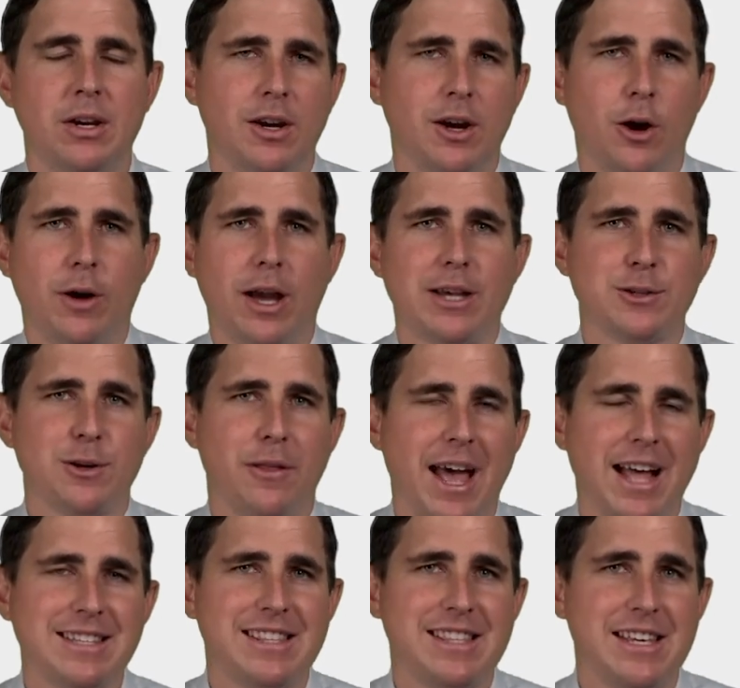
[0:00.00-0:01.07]
Okay, so
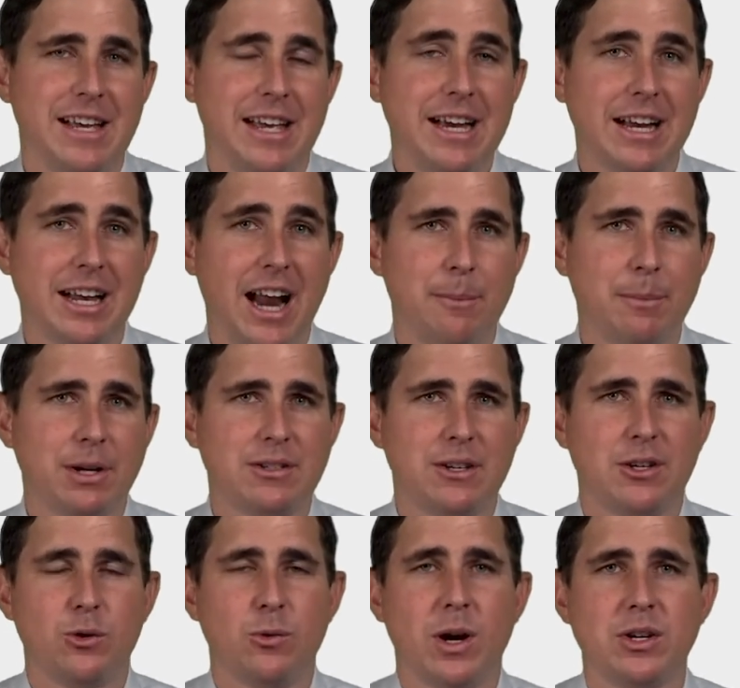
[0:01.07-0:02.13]
that's the economic
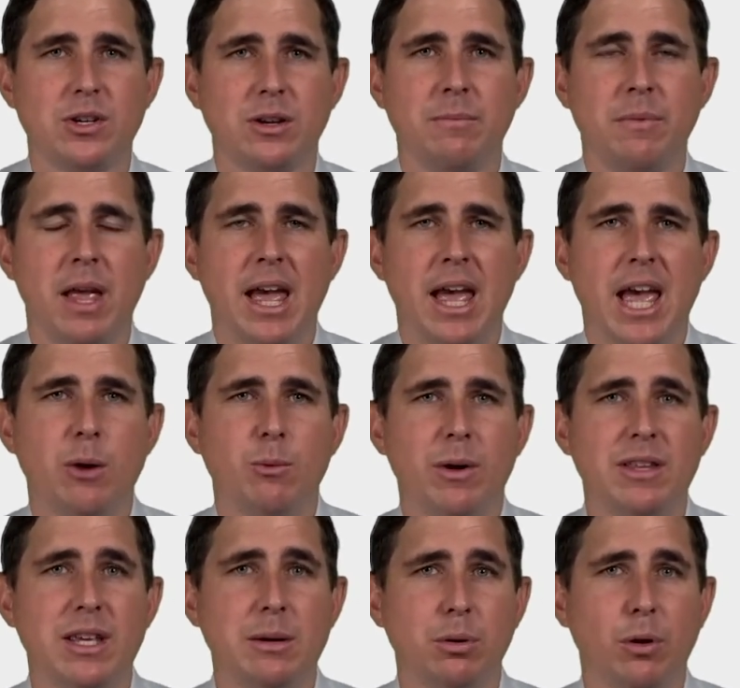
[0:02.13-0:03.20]
situation. And when
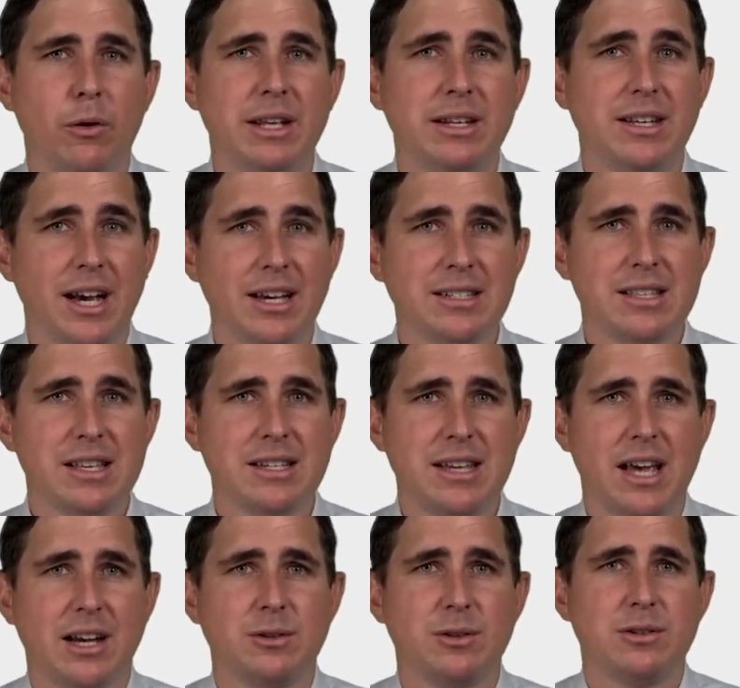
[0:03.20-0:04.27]
the employee does this
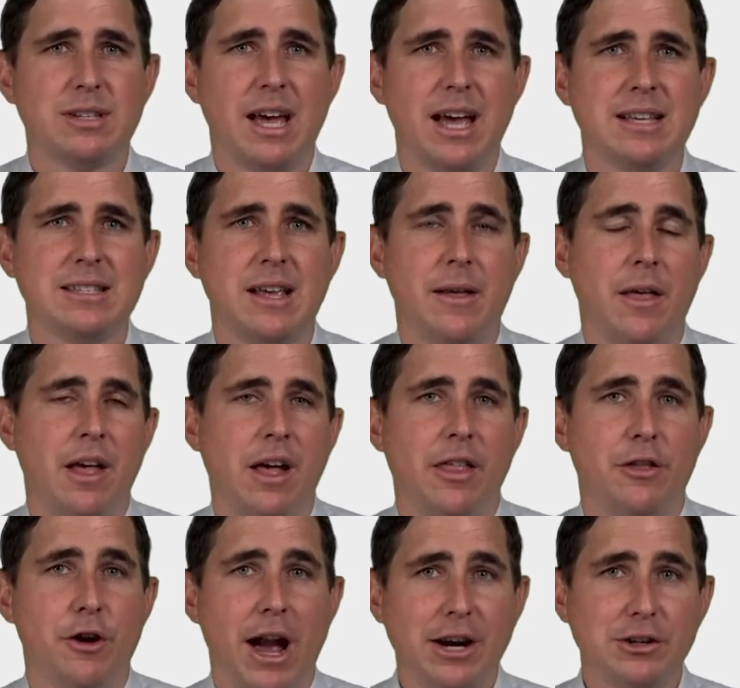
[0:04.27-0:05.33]
exercise,
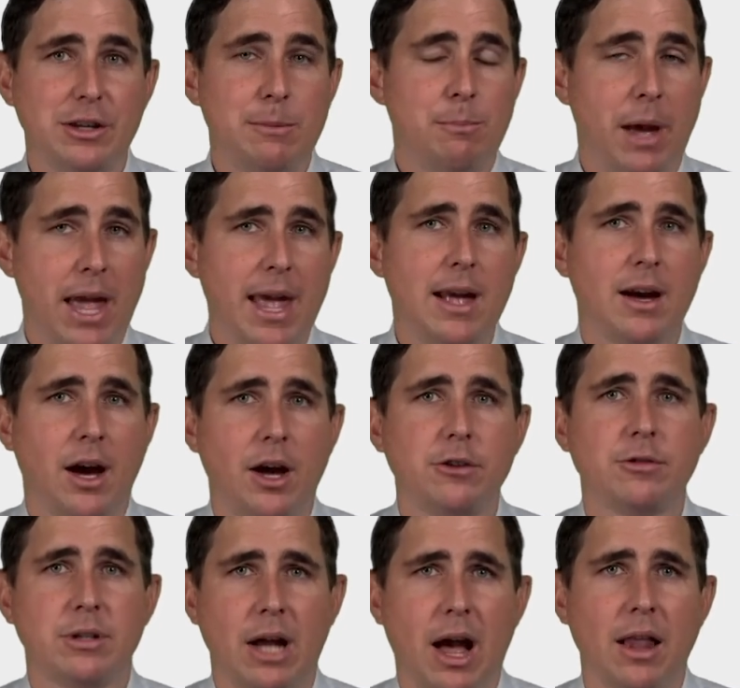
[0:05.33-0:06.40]
they're actually paying
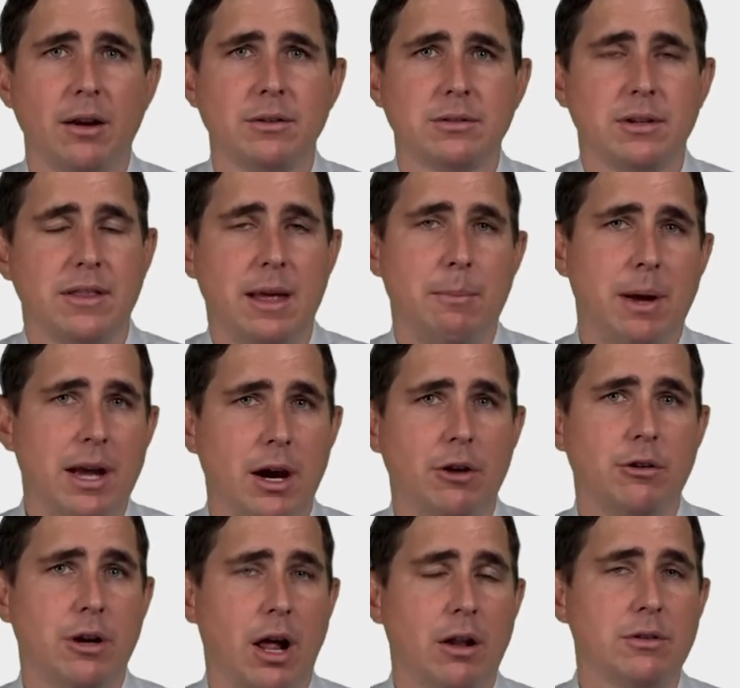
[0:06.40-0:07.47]
$100 and they pay
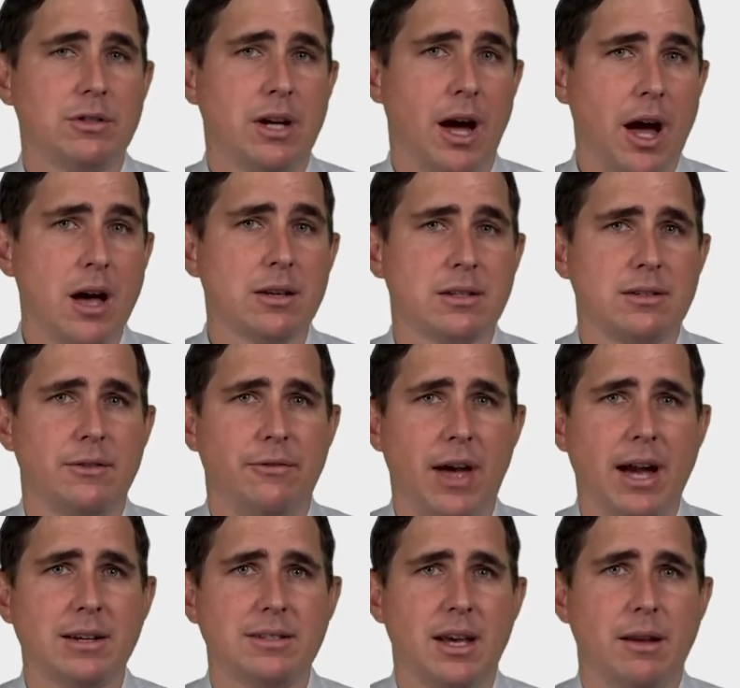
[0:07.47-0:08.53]
$100 to us,
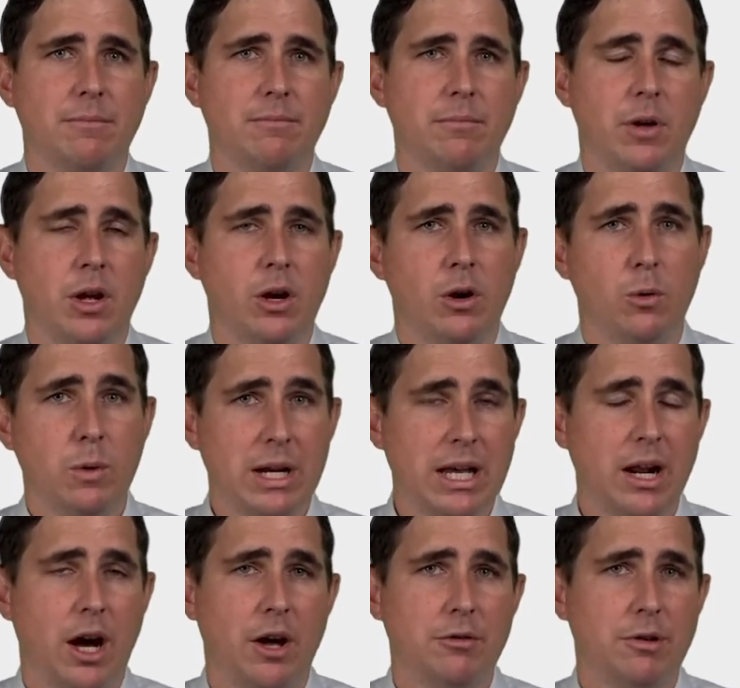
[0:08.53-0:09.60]
FactSet. We get
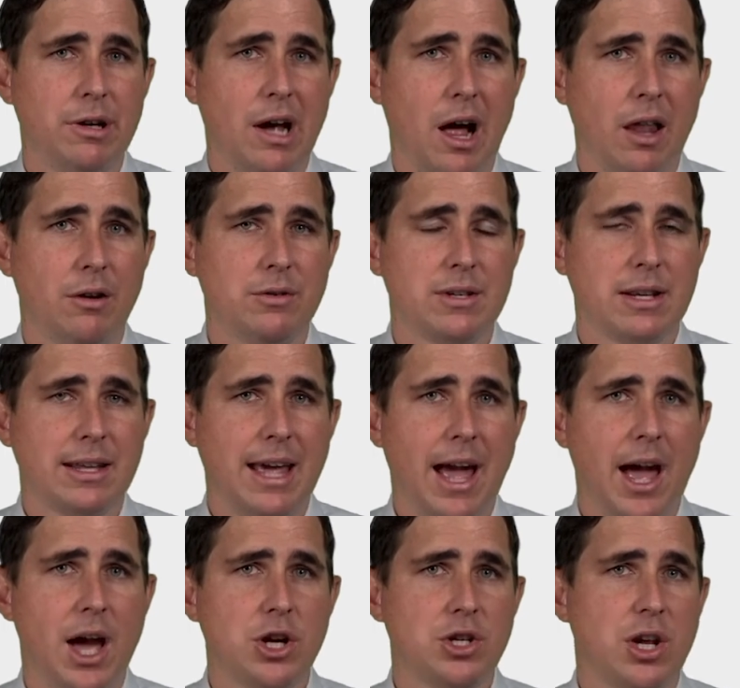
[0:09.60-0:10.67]
$100 in
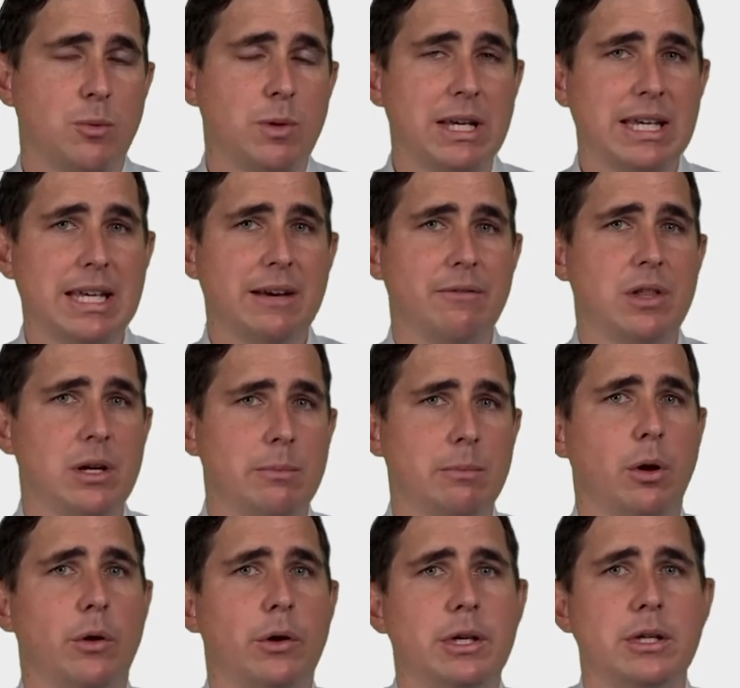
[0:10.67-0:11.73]
cash and we give the
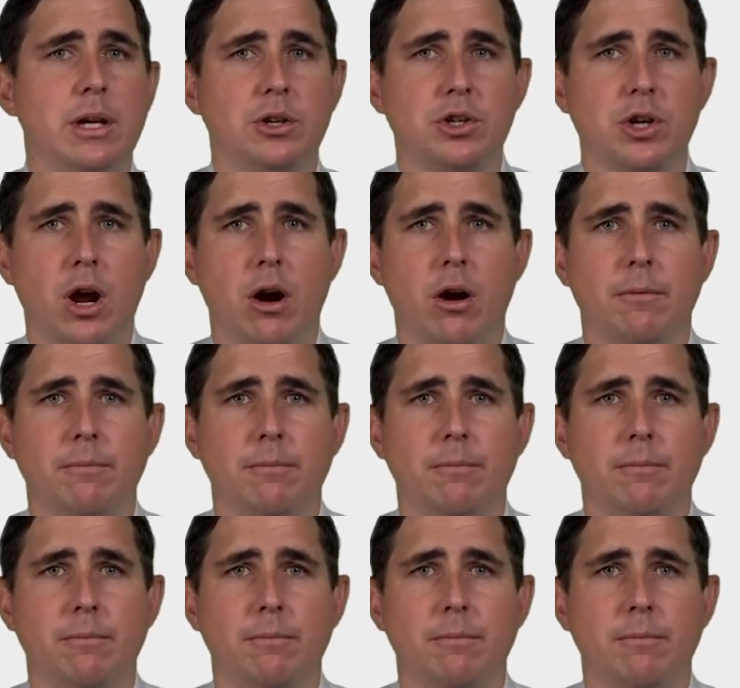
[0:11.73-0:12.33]
employee a share.